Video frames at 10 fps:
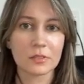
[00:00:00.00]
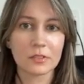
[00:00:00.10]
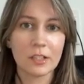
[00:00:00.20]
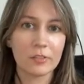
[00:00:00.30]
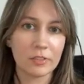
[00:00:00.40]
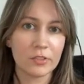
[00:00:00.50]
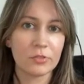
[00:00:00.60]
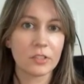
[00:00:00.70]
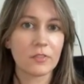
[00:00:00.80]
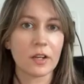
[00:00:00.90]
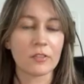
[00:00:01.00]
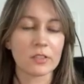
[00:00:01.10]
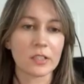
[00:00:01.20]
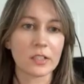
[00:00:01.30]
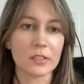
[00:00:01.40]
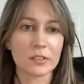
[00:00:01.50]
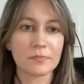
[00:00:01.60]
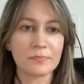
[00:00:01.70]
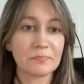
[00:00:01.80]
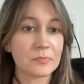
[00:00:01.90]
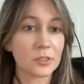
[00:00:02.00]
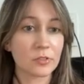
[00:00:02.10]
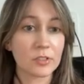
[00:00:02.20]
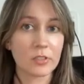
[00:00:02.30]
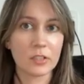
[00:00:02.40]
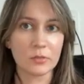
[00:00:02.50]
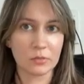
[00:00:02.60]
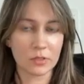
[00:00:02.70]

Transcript: they reduce the file size, so it's really good